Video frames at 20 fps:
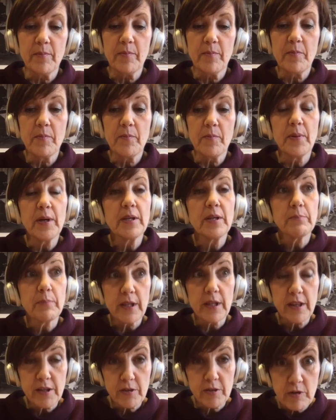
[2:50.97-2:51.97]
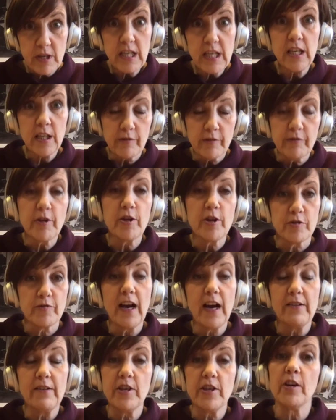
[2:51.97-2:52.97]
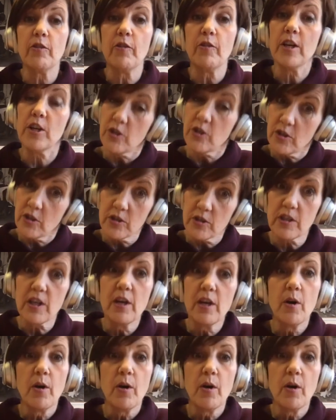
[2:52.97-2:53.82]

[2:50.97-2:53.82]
but 3 of those 5 generations